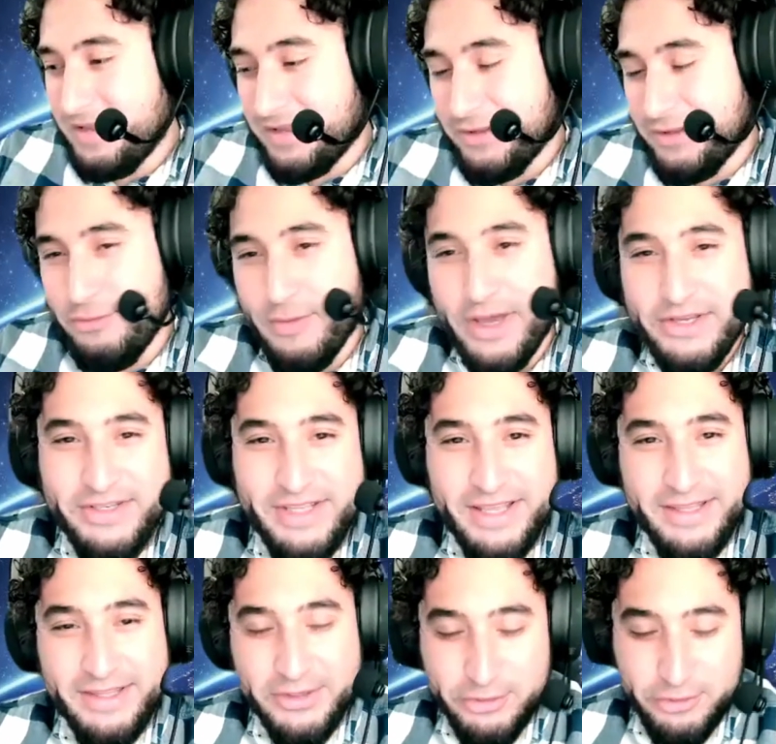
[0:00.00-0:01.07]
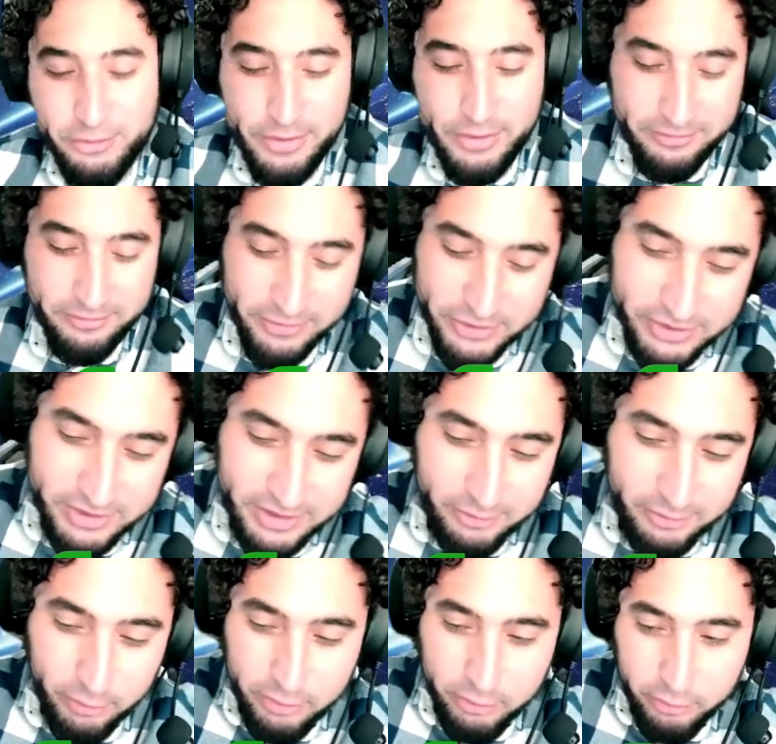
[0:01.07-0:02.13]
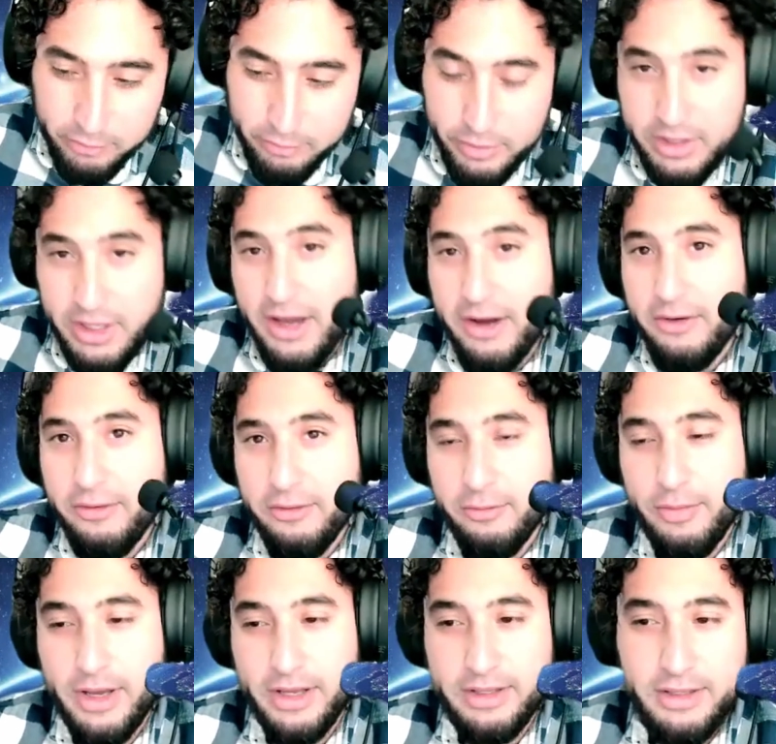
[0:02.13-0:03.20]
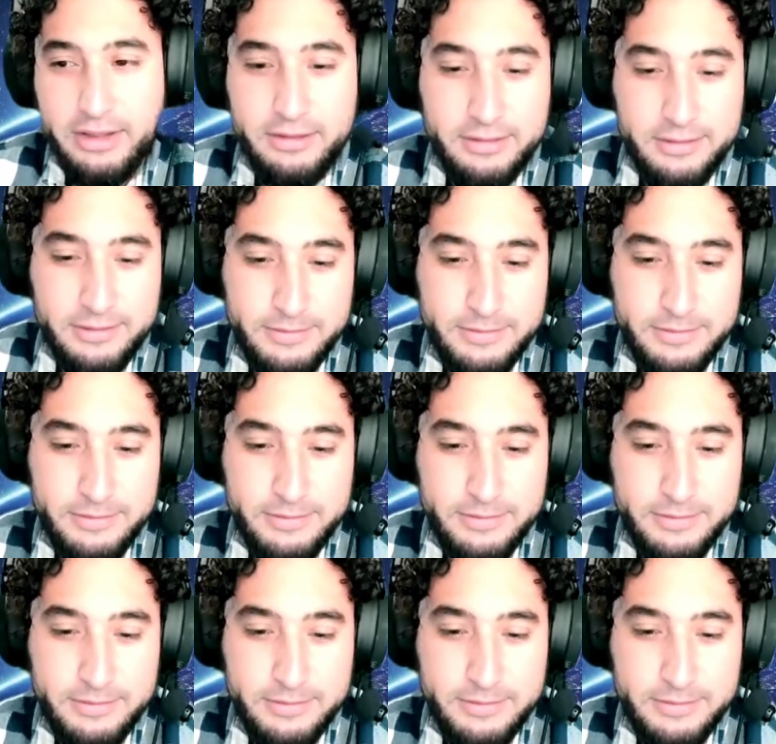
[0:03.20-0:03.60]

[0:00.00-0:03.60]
Can you imagine that? Did you envision like where you would be now back then?